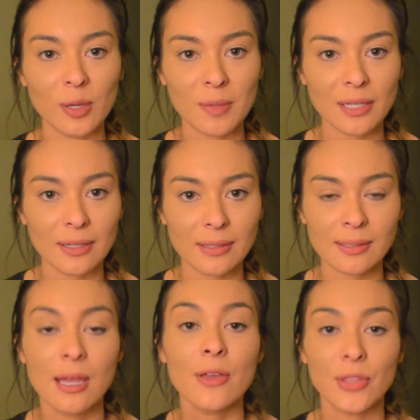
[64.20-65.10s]
because
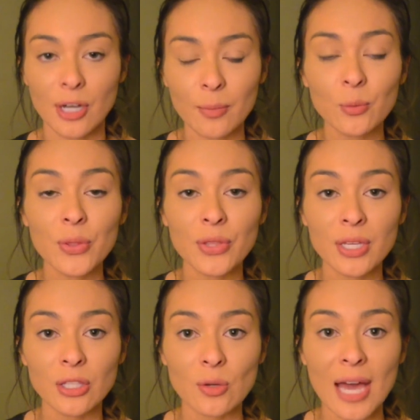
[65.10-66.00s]
the number one thing
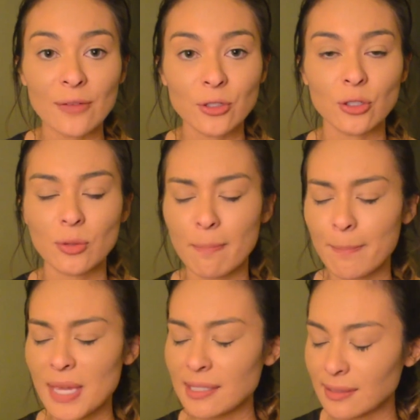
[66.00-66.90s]
that you have to do, the
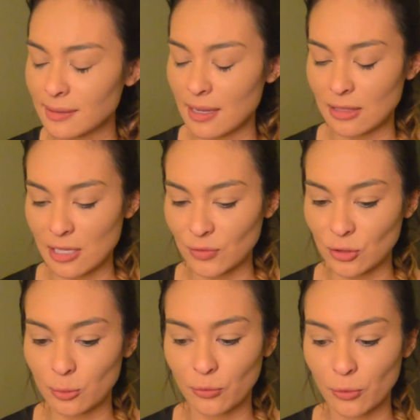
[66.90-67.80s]
base thing that you have to
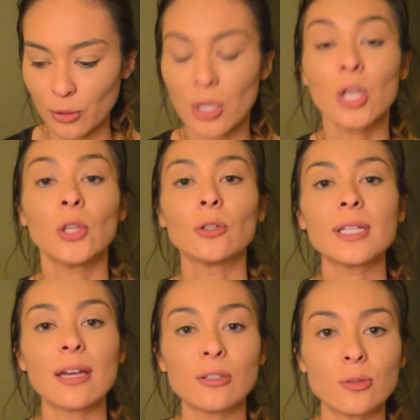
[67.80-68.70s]
do before learning
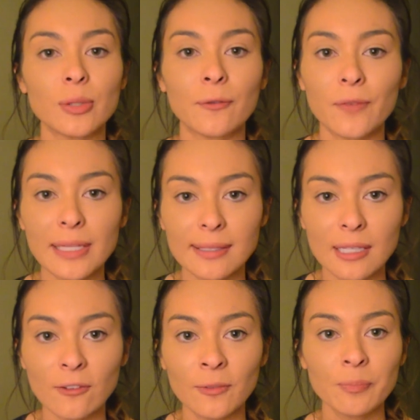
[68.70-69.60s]
how to do all the fun
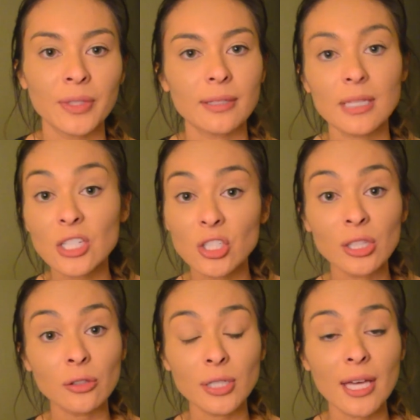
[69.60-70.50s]
stuff, is actually
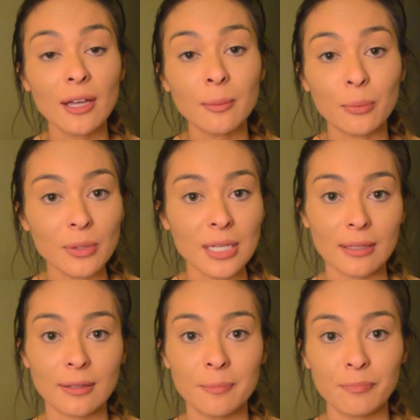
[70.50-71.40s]
learning how to breathe,
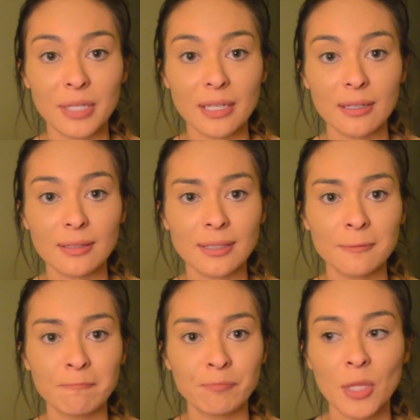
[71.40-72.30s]
because
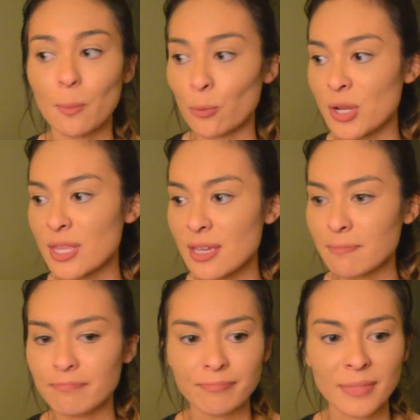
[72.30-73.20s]
breathing
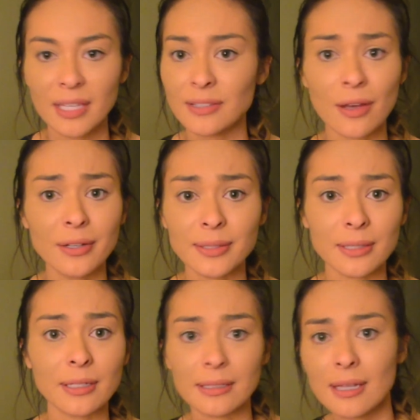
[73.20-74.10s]
is honestly
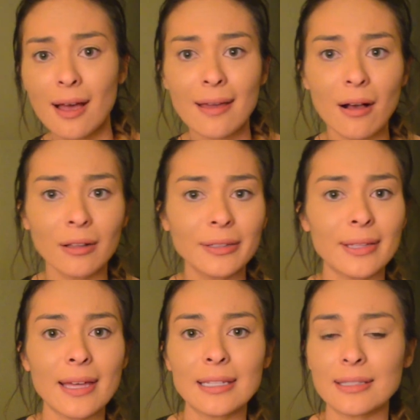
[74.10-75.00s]
going to tie all of
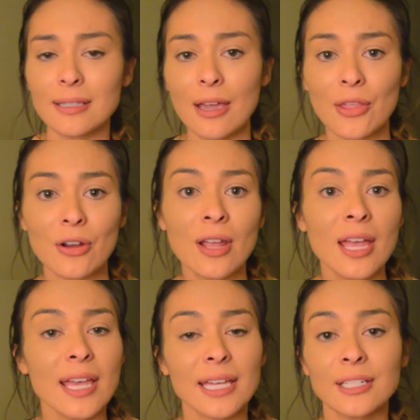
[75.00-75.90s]
that in together,
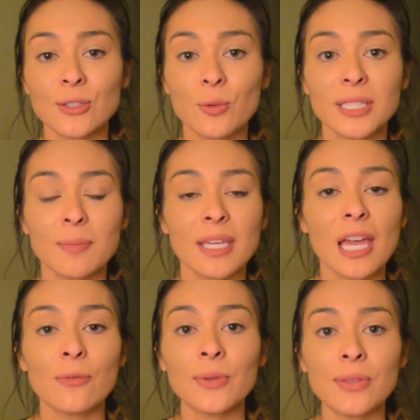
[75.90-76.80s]
and it's going to make
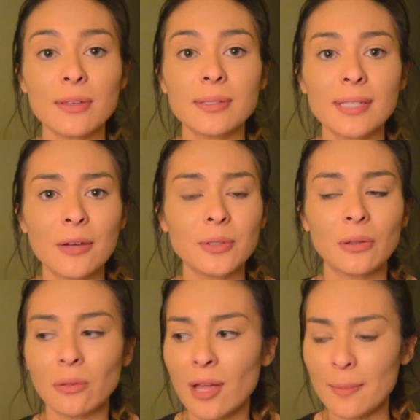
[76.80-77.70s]
everything sound a
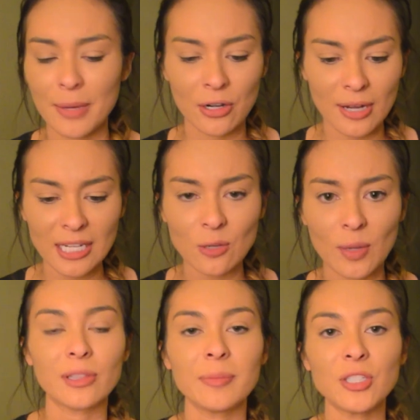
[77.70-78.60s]
lot better
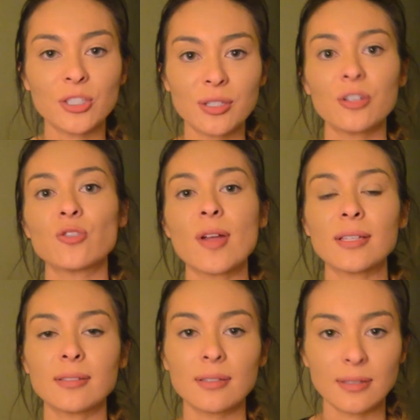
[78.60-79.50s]
anyway. Let me just
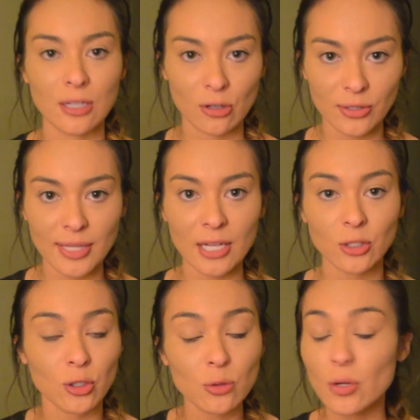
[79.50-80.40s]
address the singers
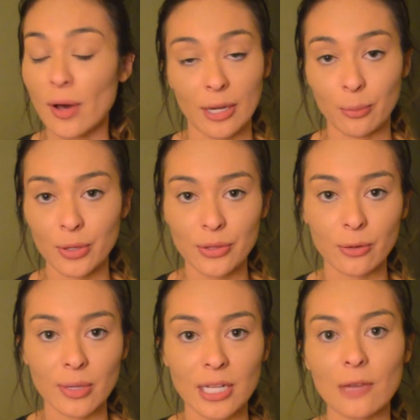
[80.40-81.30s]
that do know how to breathe
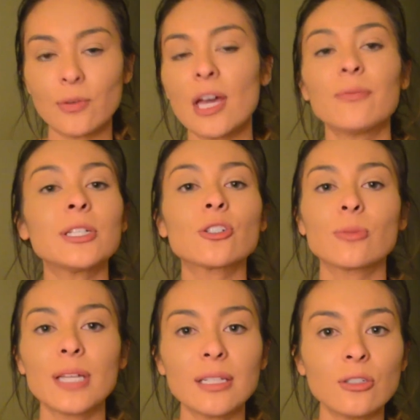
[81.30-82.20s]
already. If you have been
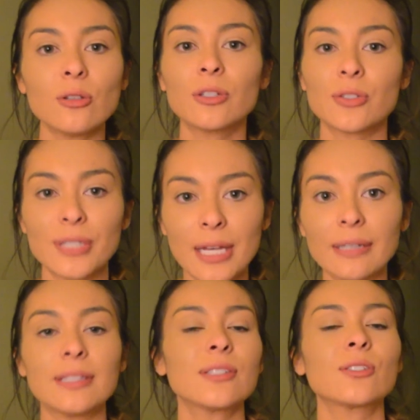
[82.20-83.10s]
trained and you
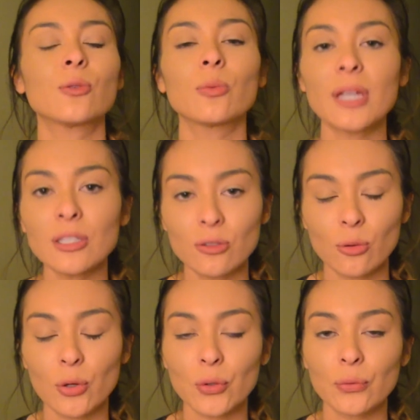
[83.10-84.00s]
understand, this is a great
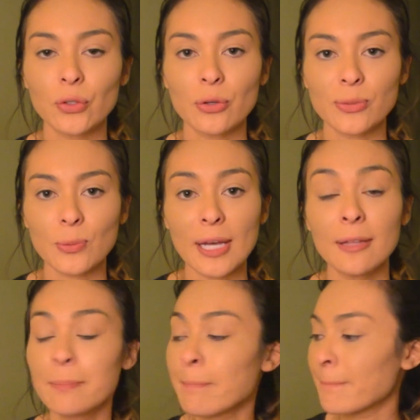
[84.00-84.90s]
tutorial for you as
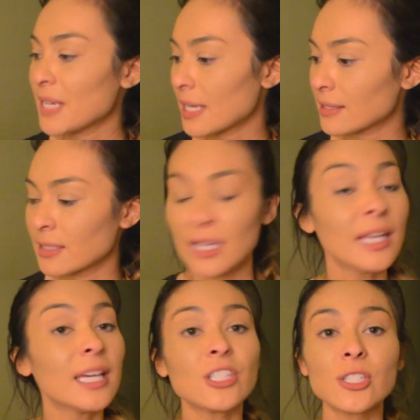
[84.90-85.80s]
well, because
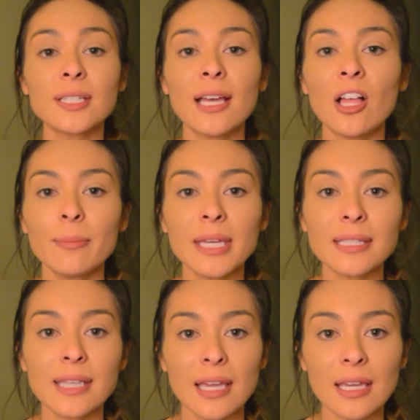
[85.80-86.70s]
it's just going to help
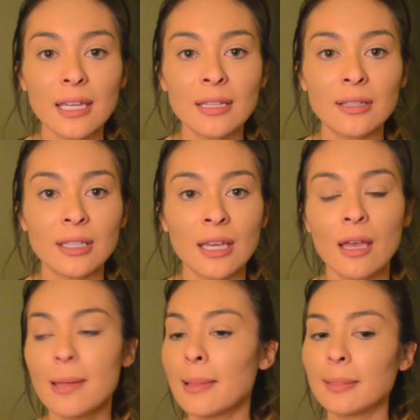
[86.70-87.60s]
maintain the
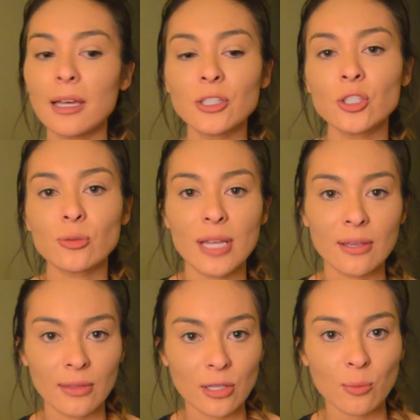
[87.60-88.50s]
lung
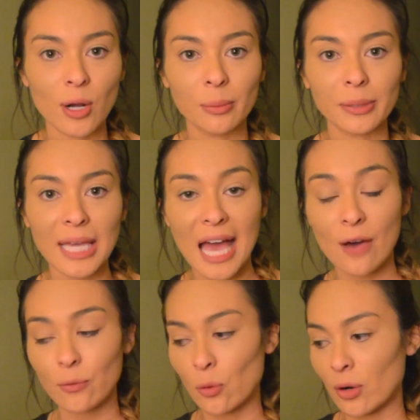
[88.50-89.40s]
strength that you probably
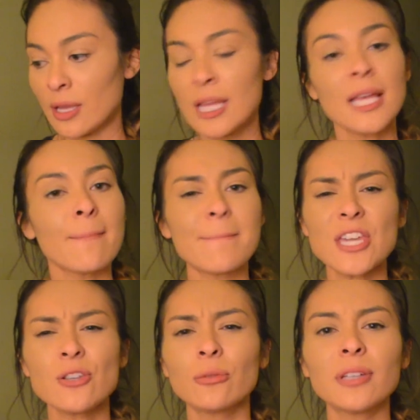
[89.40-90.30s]
have, or
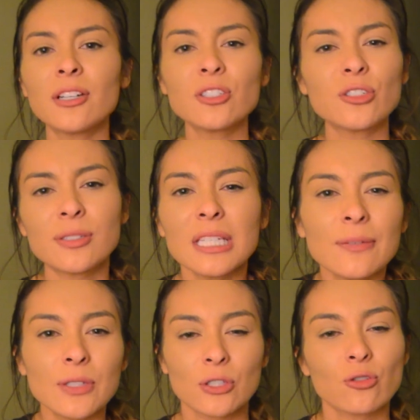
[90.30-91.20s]
make your lungs just
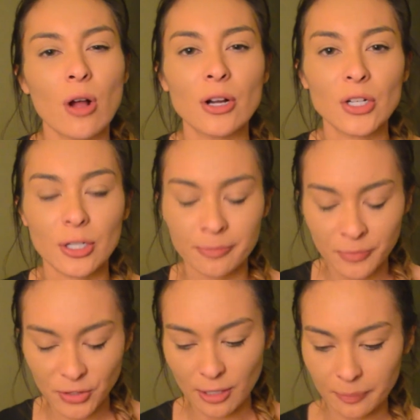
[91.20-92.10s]
even stronger.
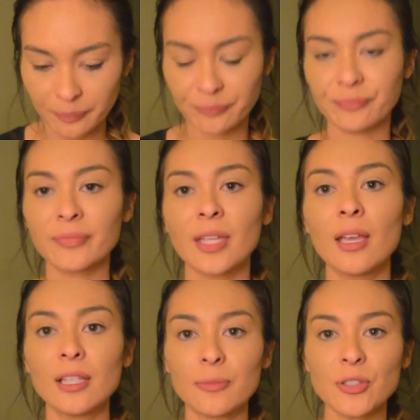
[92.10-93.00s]
So
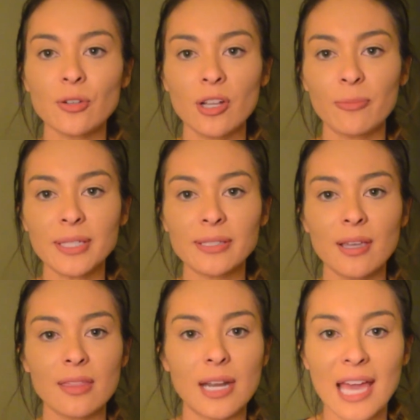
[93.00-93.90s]
let me start off by
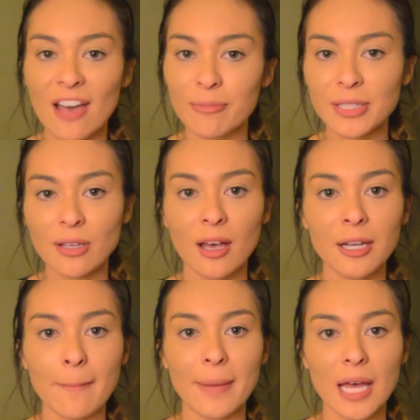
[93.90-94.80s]
saying that I have been
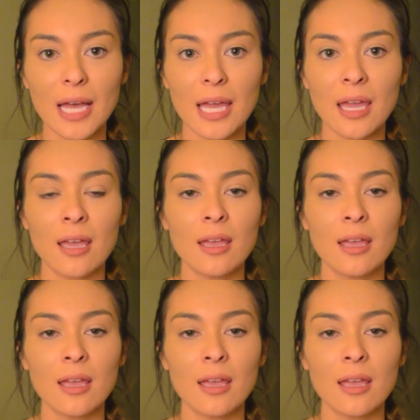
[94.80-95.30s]
taught by a